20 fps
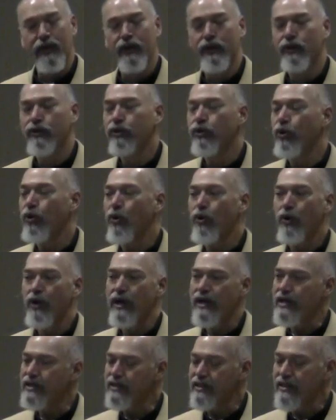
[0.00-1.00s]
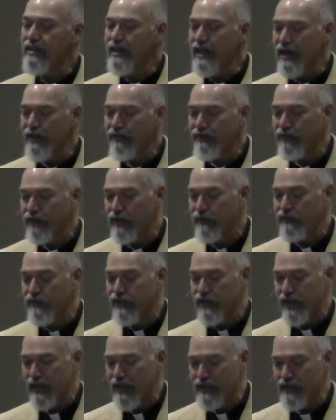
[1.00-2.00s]
the glorious gift of
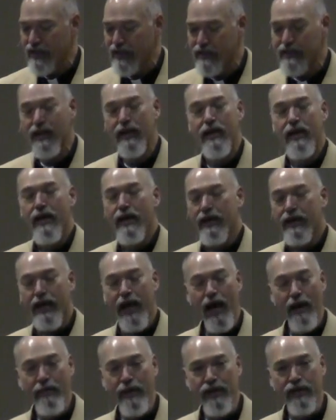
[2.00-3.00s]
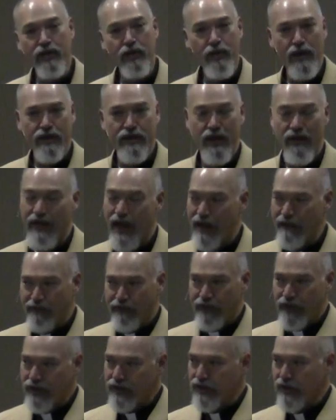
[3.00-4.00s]
Jesus coming to us on
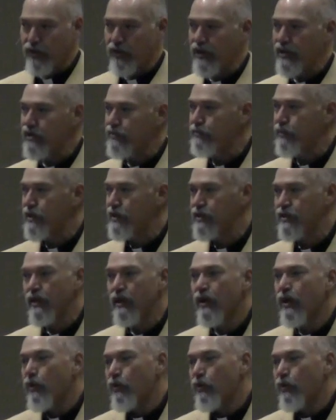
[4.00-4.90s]
that first Christmas,